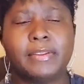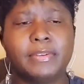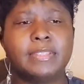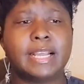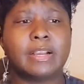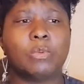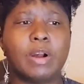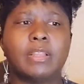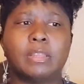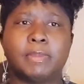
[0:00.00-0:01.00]
I noticed that I could
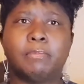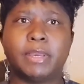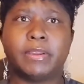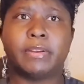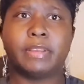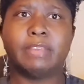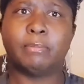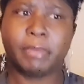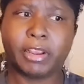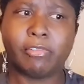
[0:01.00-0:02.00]
walk a little bit better,
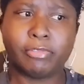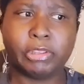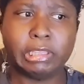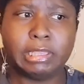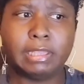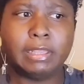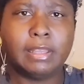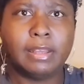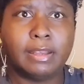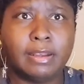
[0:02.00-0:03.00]
even barefoot,
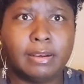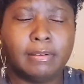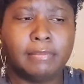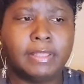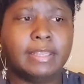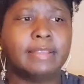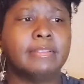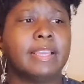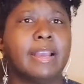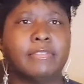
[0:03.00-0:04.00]
the
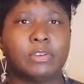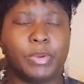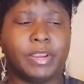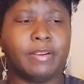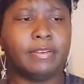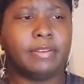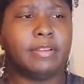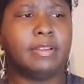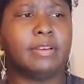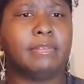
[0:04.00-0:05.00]
next day after wearing
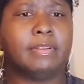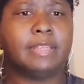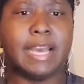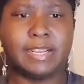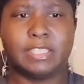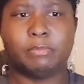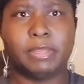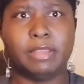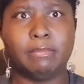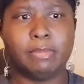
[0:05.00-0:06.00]
the
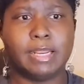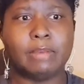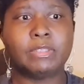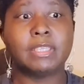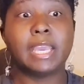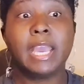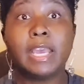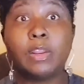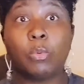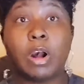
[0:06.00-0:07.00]
Dynasplint. But I was
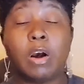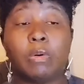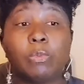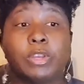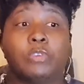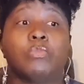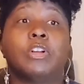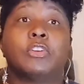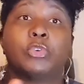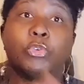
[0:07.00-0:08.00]
scared to walk with
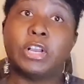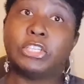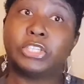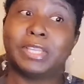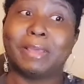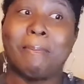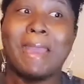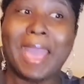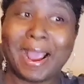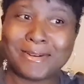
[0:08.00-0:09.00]
run crutch to the
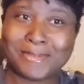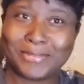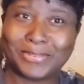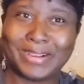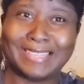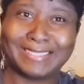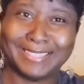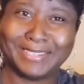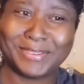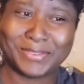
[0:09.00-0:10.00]
bathroom, so I
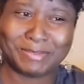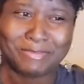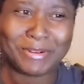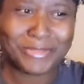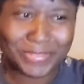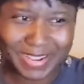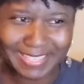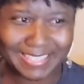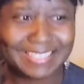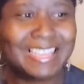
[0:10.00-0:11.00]
still use both
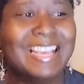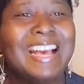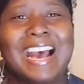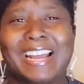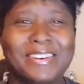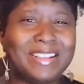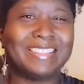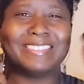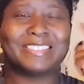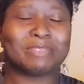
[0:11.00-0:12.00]
crutches. I don't know, I
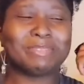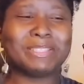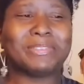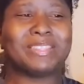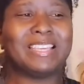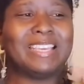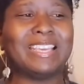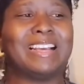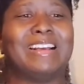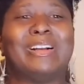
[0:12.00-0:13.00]
think it's just a mental thing.